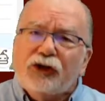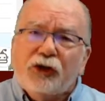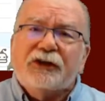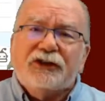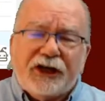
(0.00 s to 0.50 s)

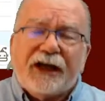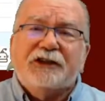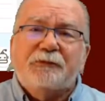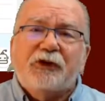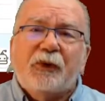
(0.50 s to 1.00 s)
You can
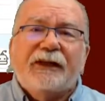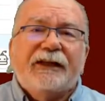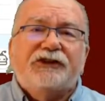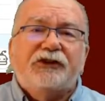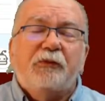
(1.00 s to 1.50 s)
change between
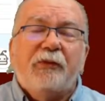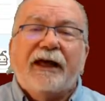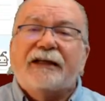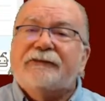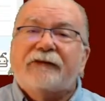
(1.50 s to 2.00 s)
these two
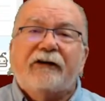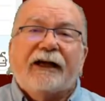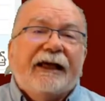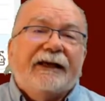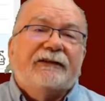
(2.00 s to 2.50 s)
plans very
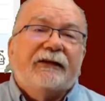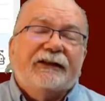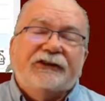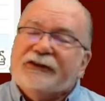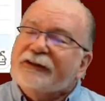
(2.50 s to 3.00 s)
easily.
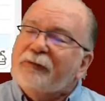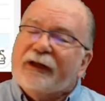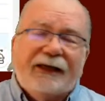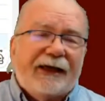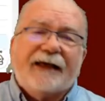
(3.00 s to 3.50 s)
Just
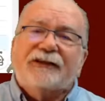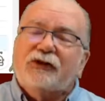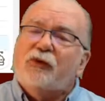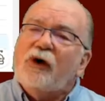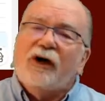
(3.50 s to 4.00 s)
simply
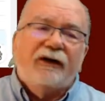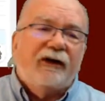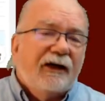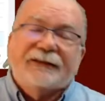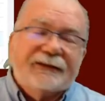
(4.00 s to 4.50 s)
cancel one,
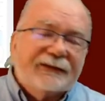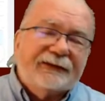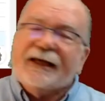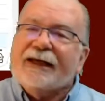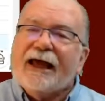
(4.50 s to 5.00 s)

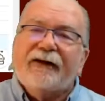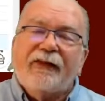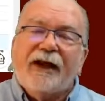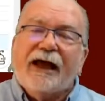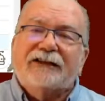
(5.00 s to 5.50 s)
send out in
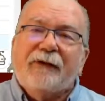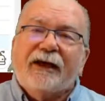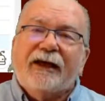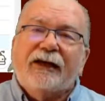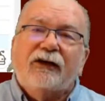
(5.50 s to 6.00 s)
the next
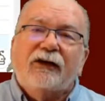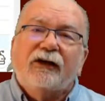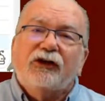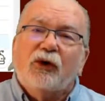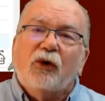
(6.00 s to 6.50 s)
meeting
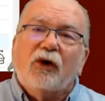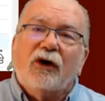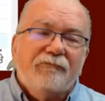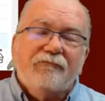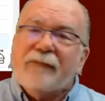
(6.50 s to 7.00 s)

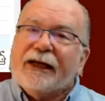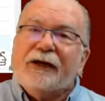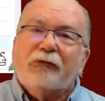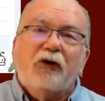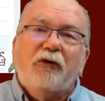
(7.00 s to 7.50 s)
your
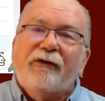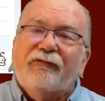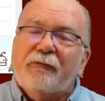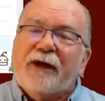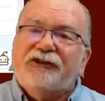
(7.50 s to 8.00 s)
meeting room
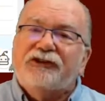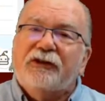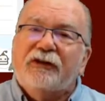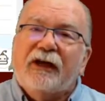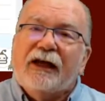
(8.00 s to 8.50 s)

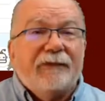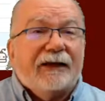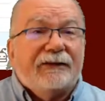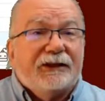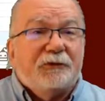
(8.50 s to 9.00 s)
information.
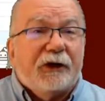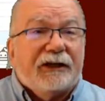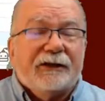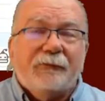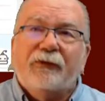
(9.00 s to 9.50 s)
It's pretty
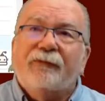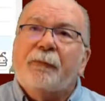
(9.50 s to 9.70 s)
simple.